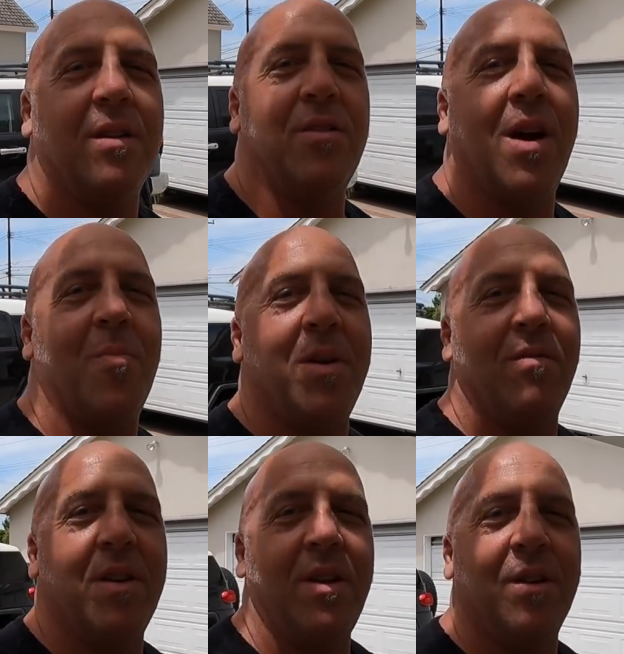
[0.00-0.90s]
dropping
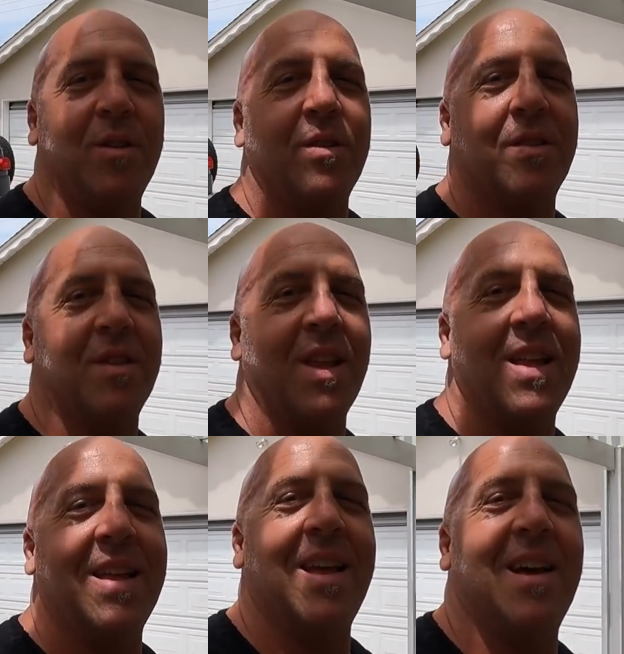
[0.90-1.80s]
videos
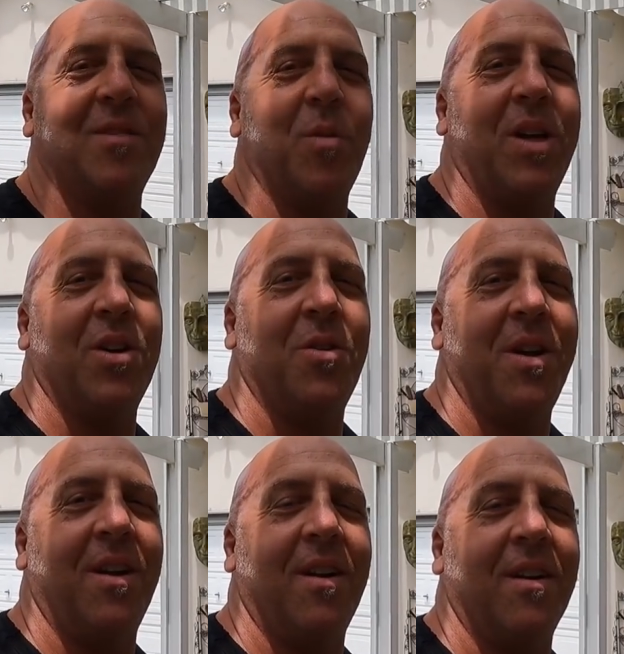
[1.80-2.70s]
as we go
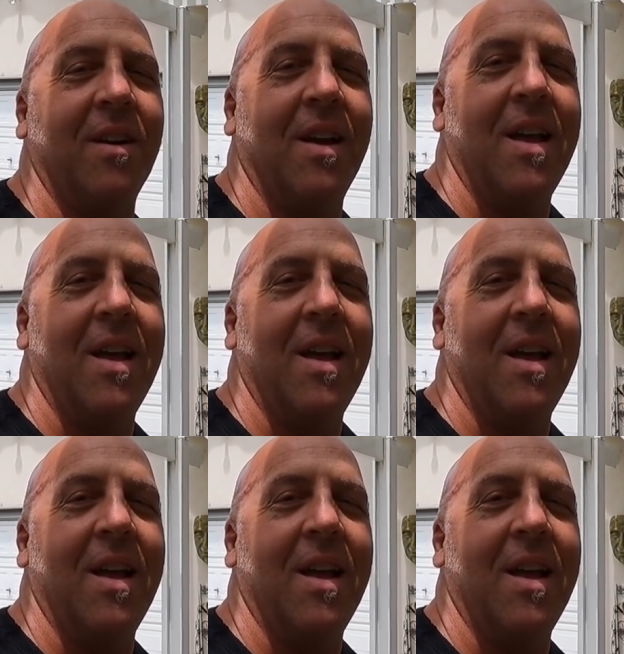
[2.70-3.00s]
here.